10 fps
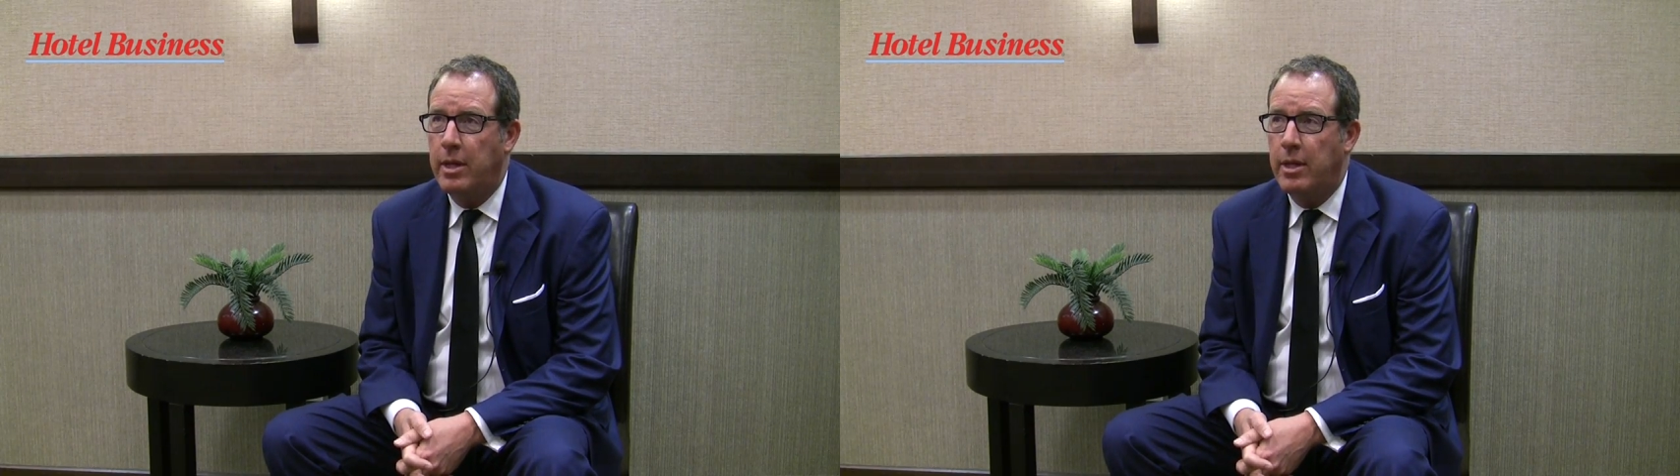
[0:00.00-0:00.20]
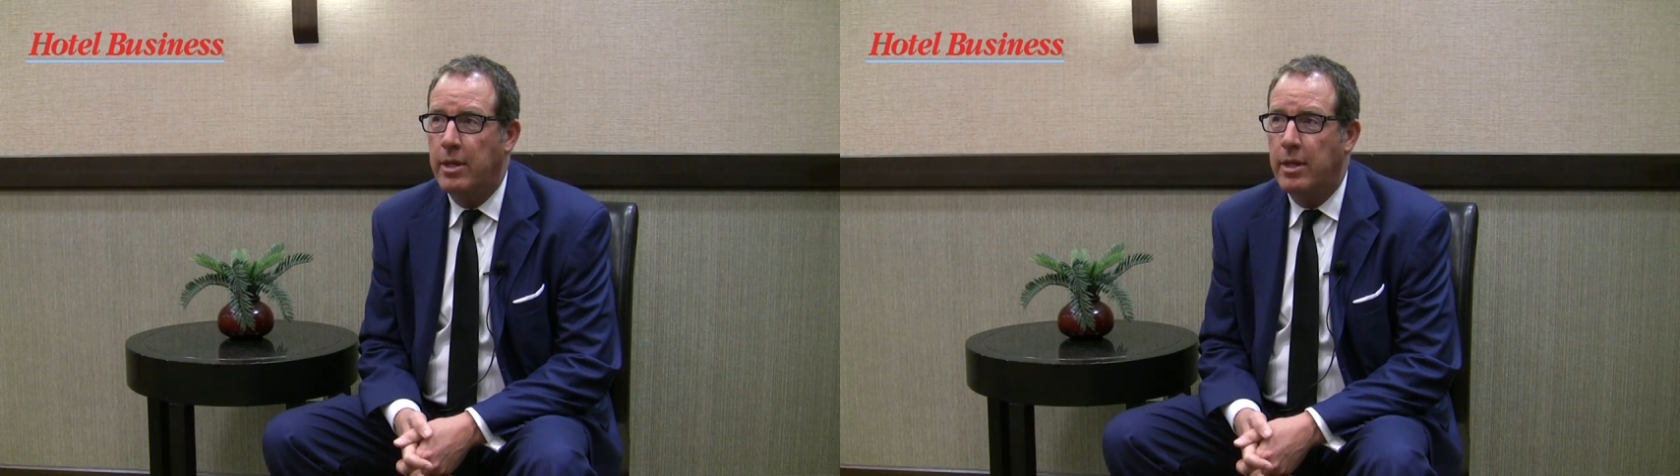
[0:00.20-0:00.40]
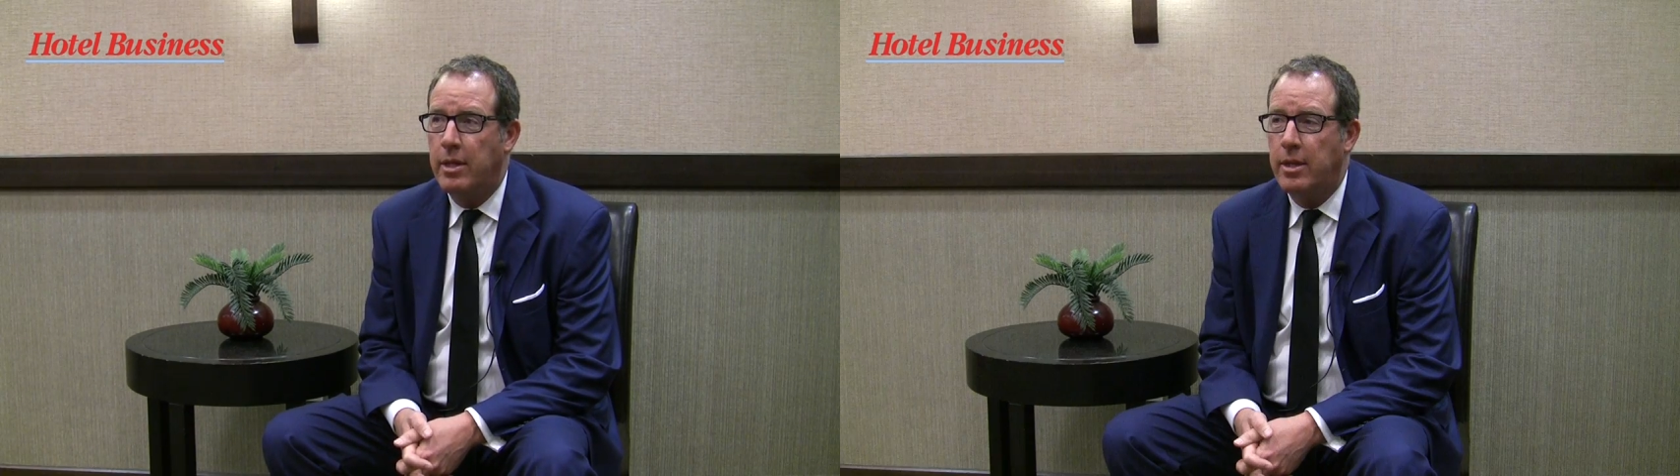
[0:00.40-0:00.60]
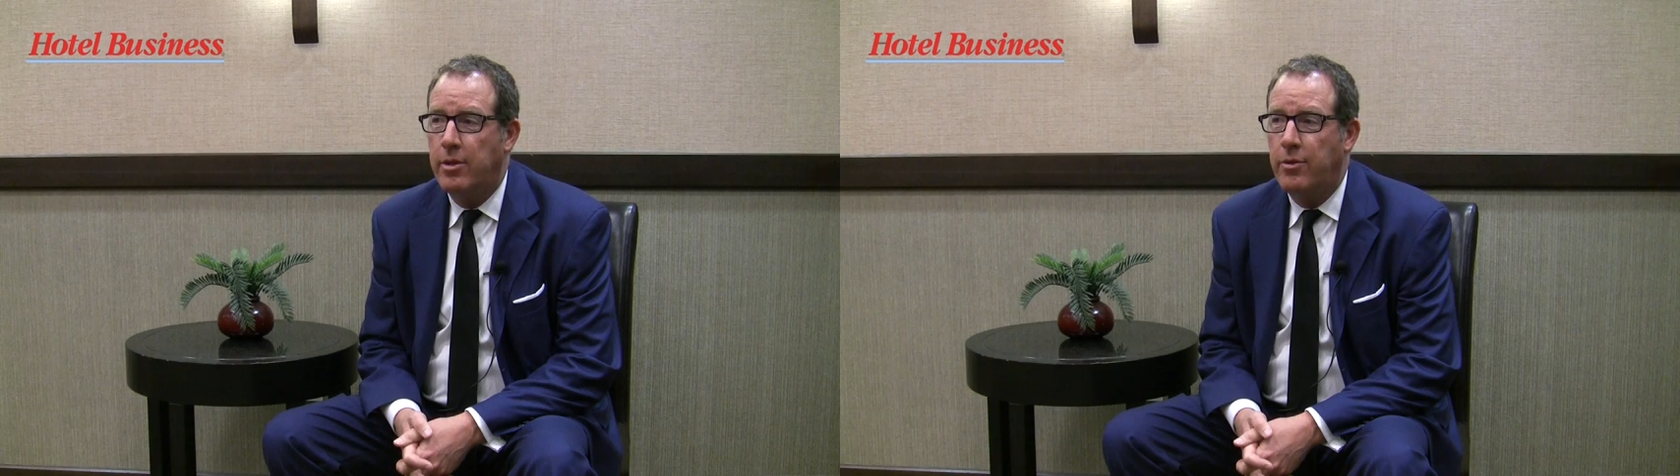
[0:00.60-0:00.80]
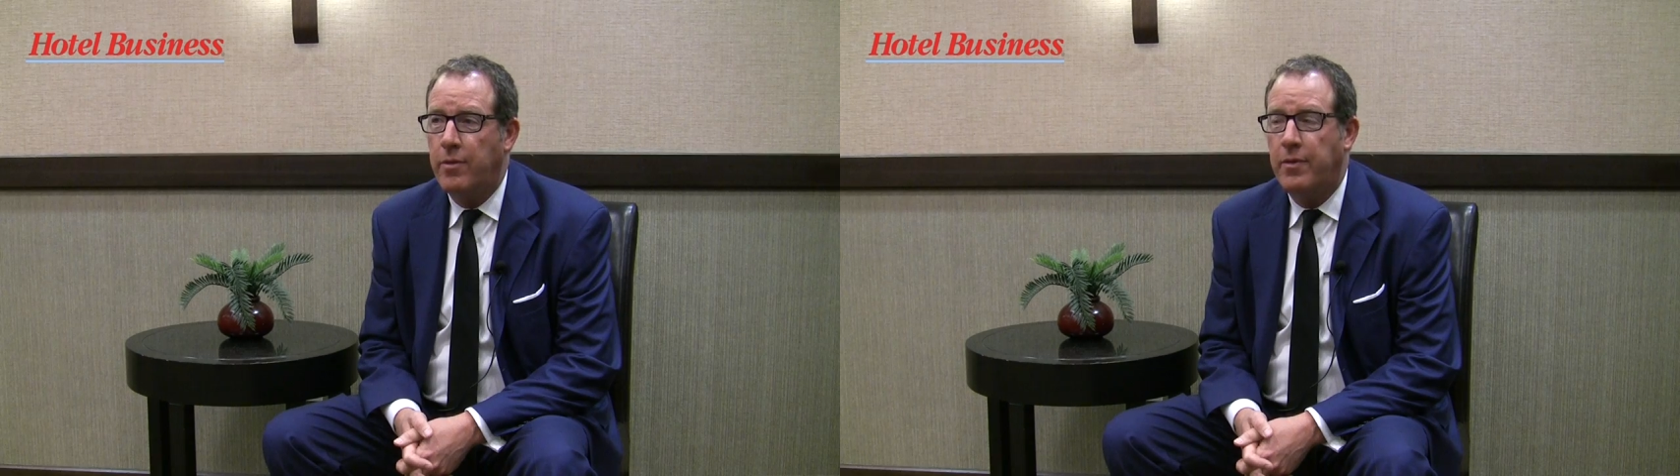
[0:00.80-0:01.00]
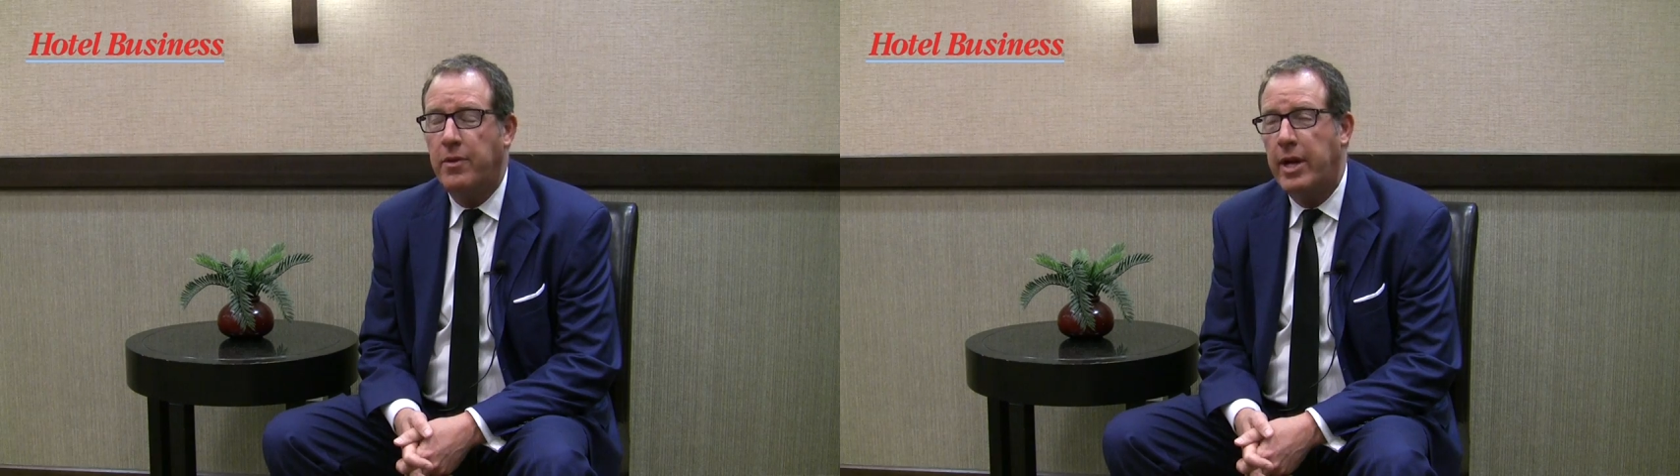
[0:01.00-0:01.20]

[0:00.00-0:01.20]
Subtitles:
the service